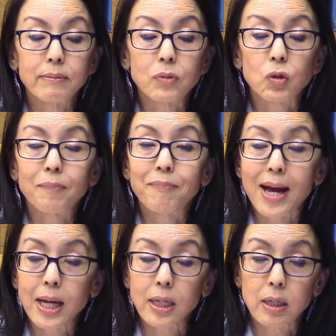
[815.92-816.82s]

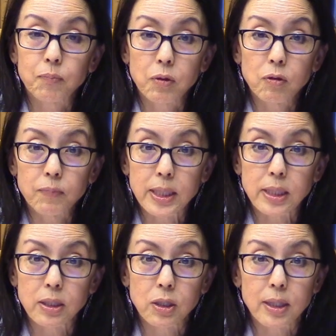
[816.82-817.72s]
dramatic
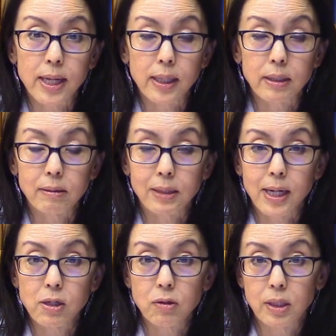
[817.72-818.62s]
improvements in genetic
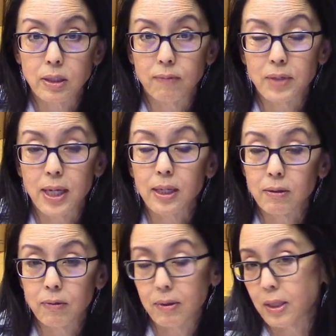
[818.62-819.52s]
diagnosis have
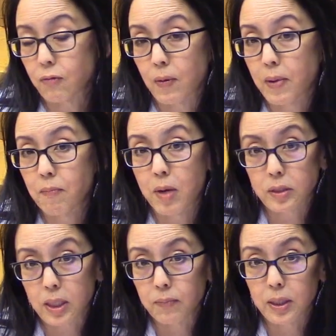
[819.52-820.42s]
taken this from a
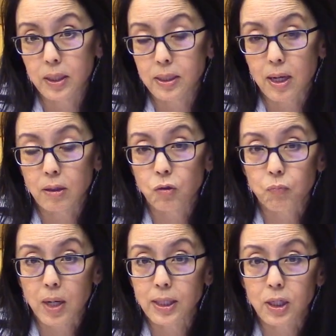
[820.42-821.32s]
multi-million-dollar
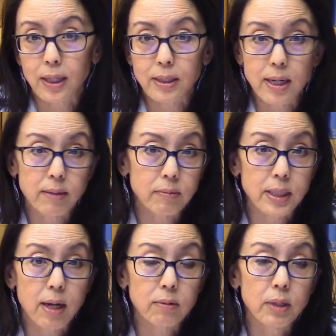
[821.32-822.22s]
project now
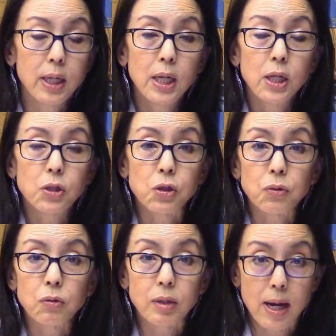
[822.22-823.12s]
down
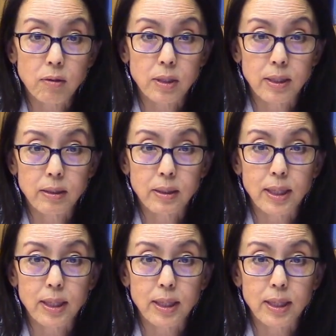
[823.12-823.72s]
to thousands.